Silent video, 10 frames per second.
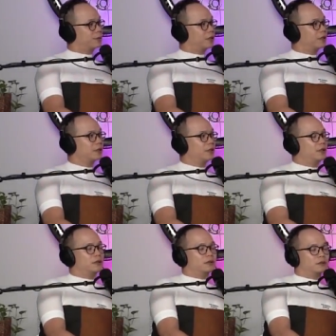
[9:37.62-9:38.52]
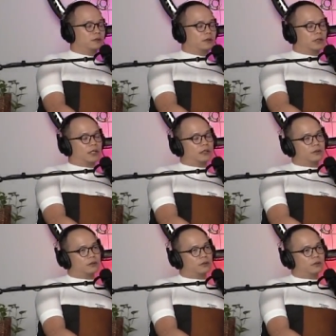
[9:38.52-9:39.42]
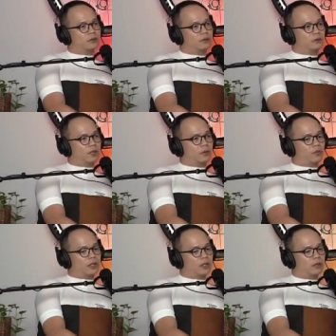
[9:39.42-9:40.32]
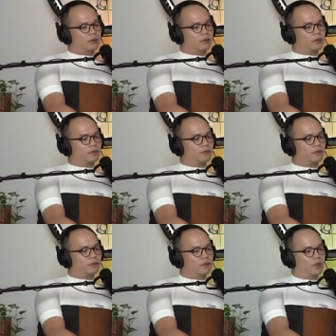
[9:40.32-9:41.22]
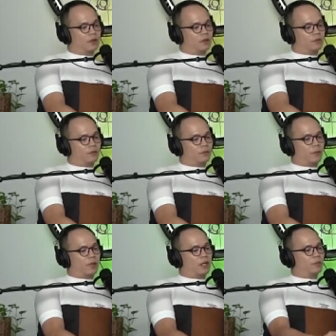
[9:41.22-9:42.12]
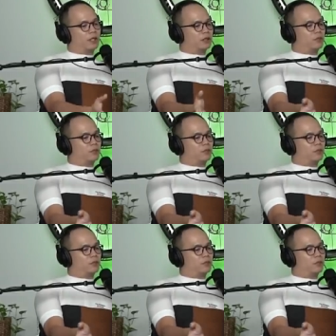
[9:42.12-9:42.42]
ma. Yeah. You know all that. So so I bent down with with my barang barang.